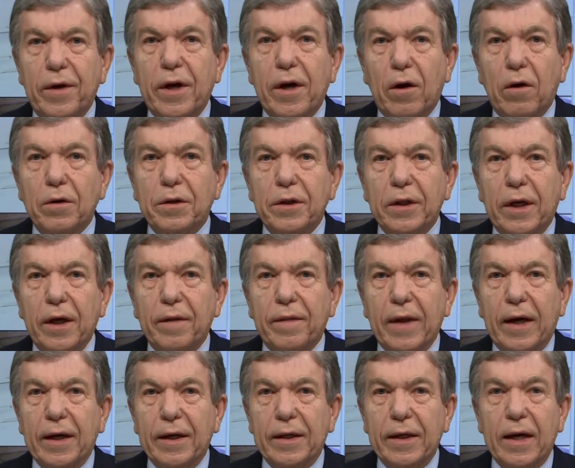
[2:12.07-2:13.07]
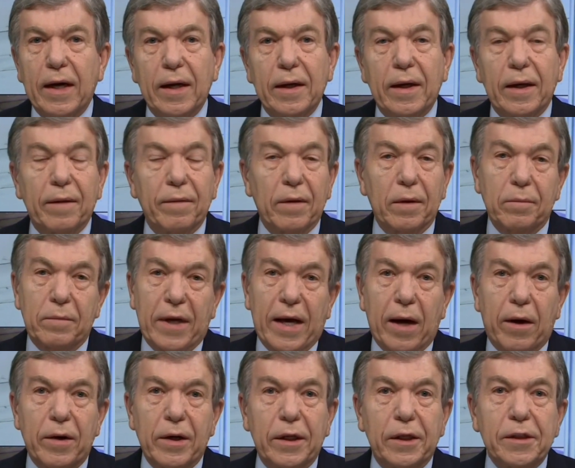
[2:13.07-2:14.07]
there to get that done, and
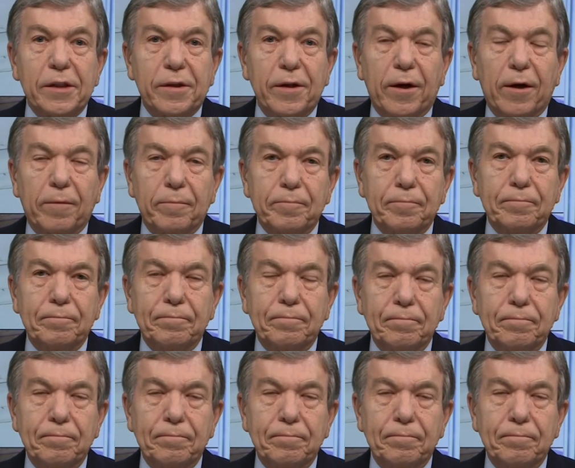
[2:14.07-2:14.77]
now it is there.